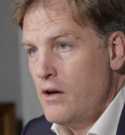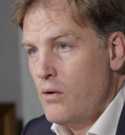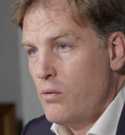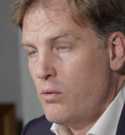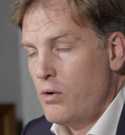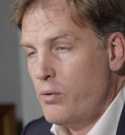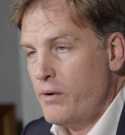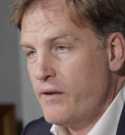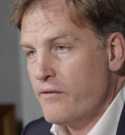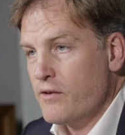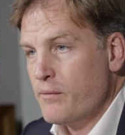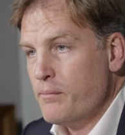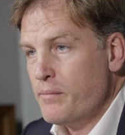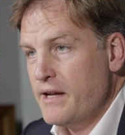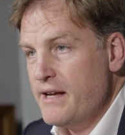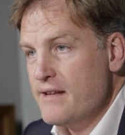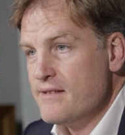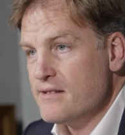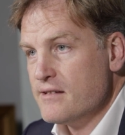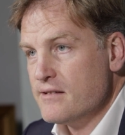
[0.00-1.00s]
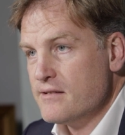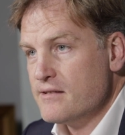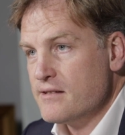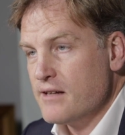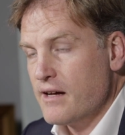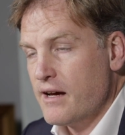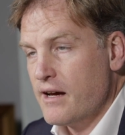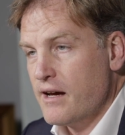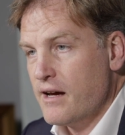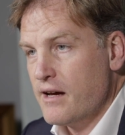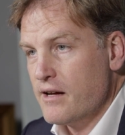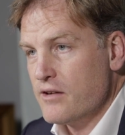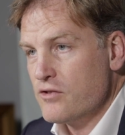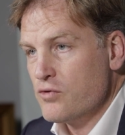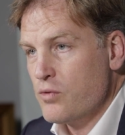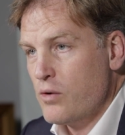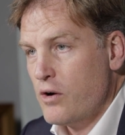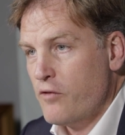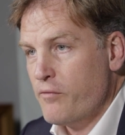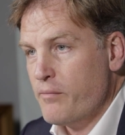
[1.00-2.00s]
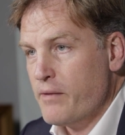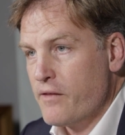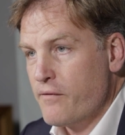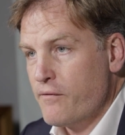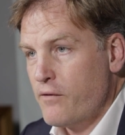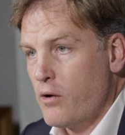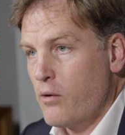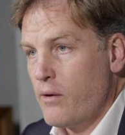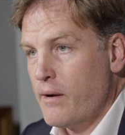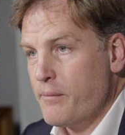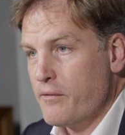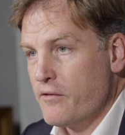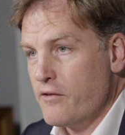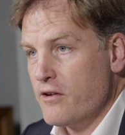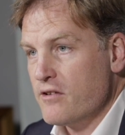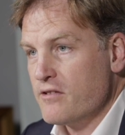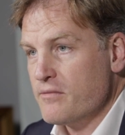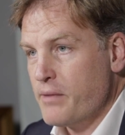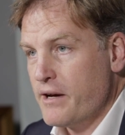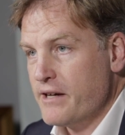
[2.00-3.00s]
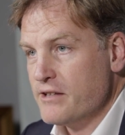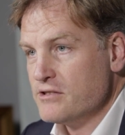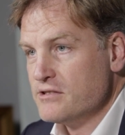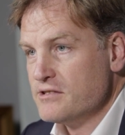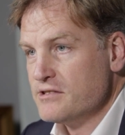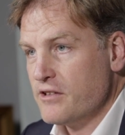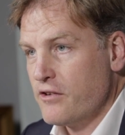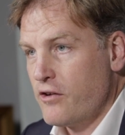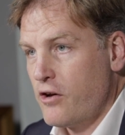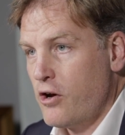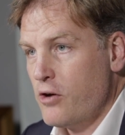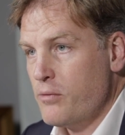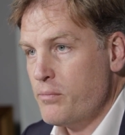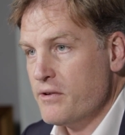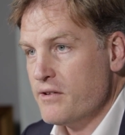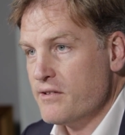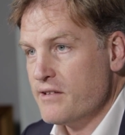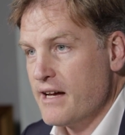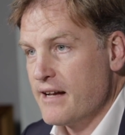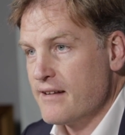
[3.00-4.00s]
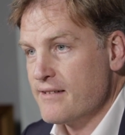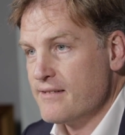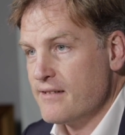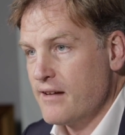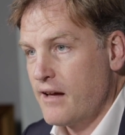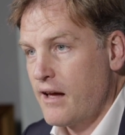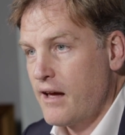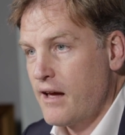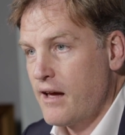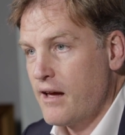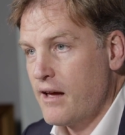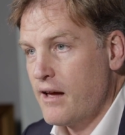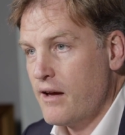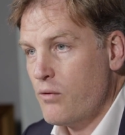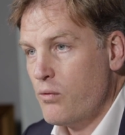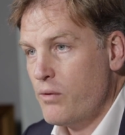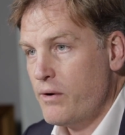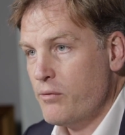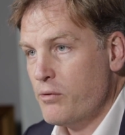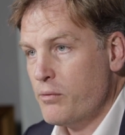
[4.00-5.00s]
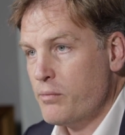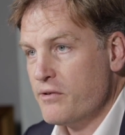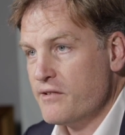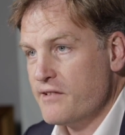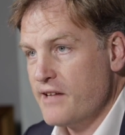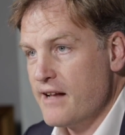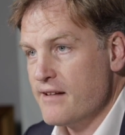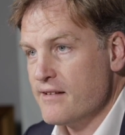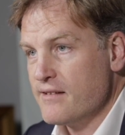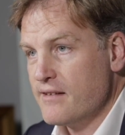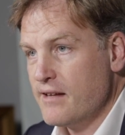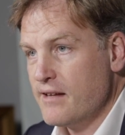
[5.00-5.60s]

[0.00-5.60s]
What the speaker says: Well, we've completed 12-month follow-up of those patients, so the hope is that we will present